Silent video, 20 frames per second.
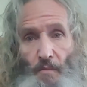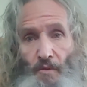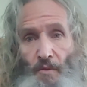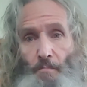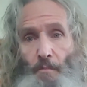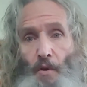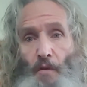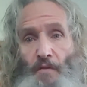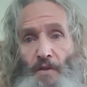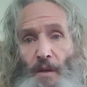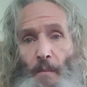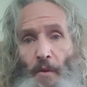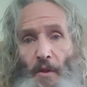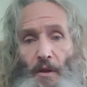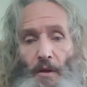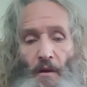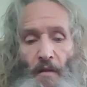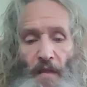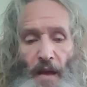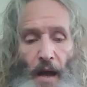move some of
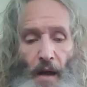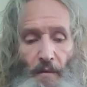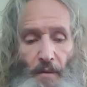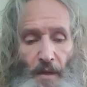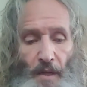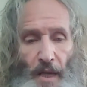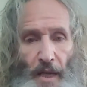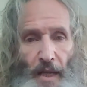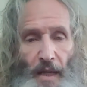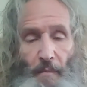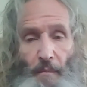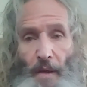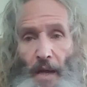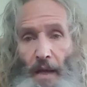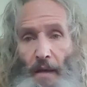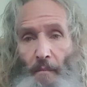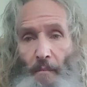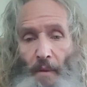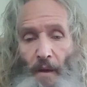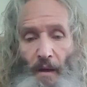the earth out, dig it,
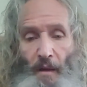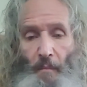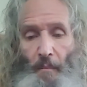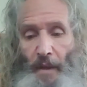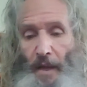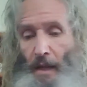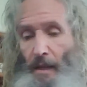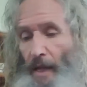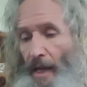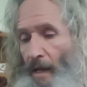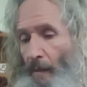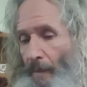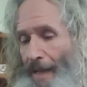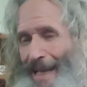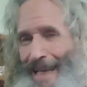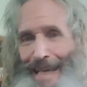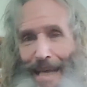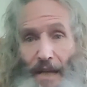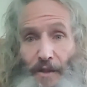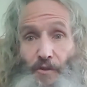make like a
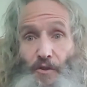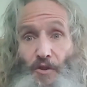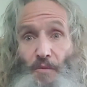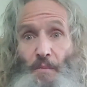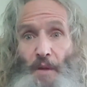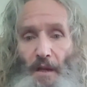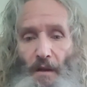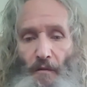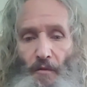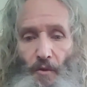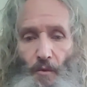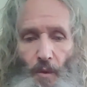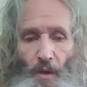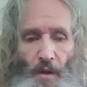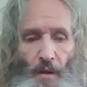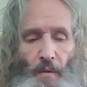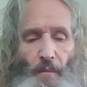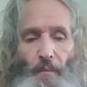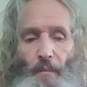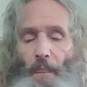big catcher's mitt, if you
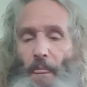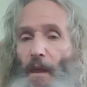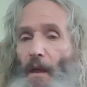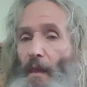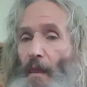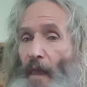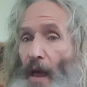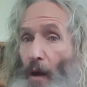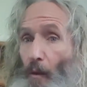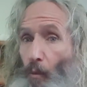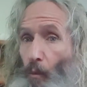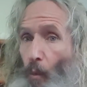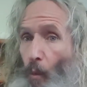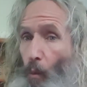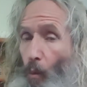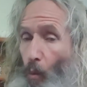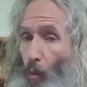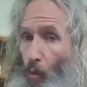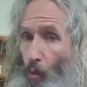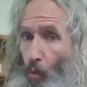will, that
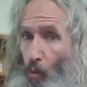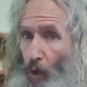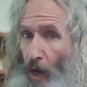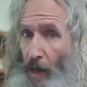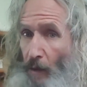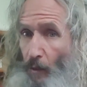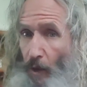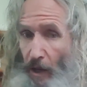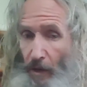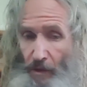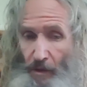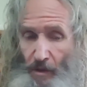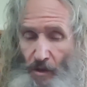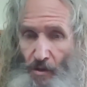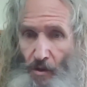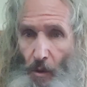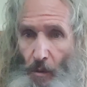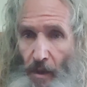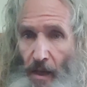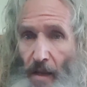rainwater can
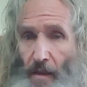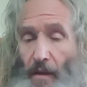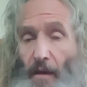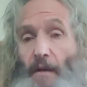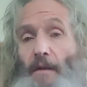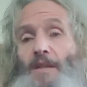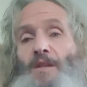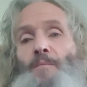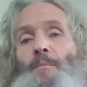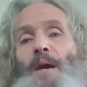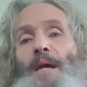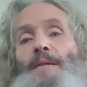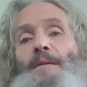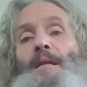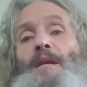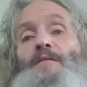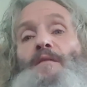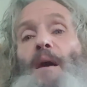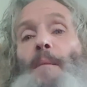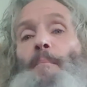soak in there,
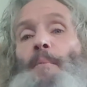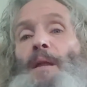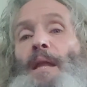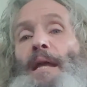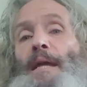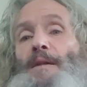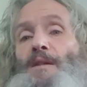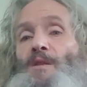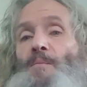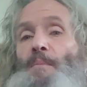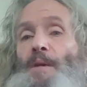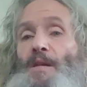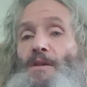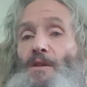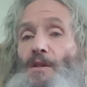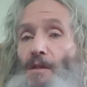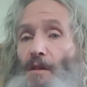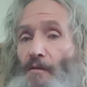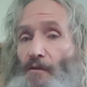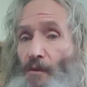especially if I plant
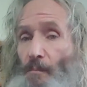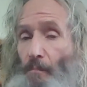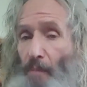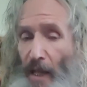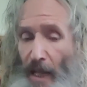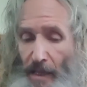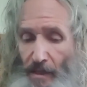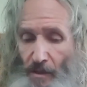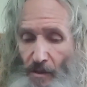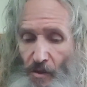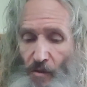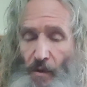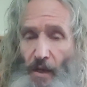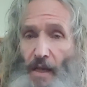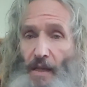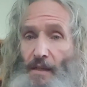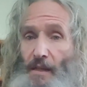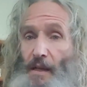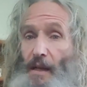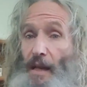species of plants and
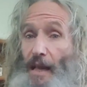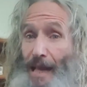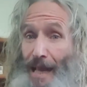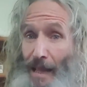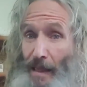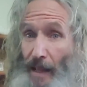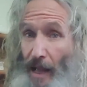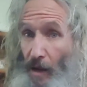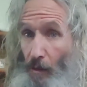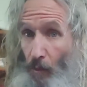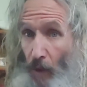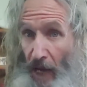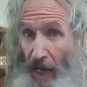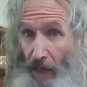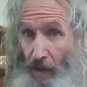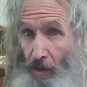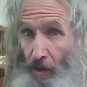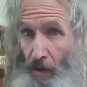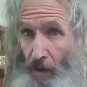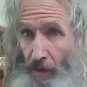trees in that
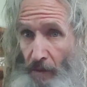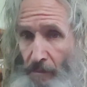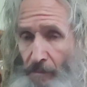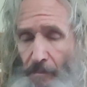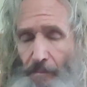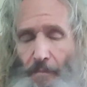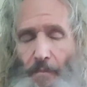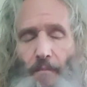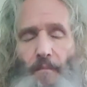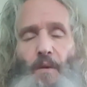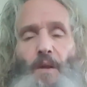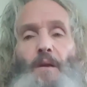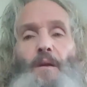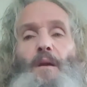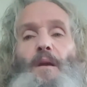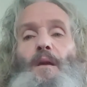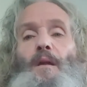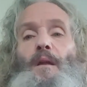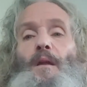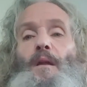rain garden
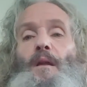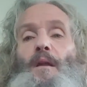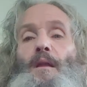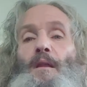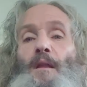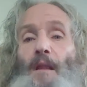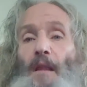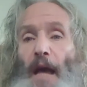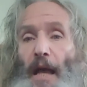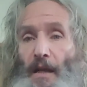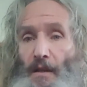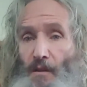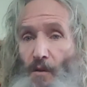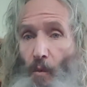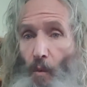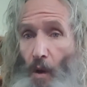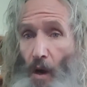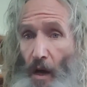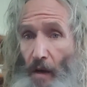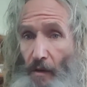that likes the
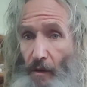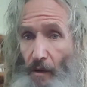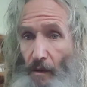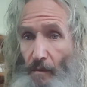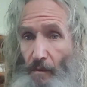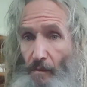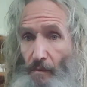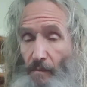water.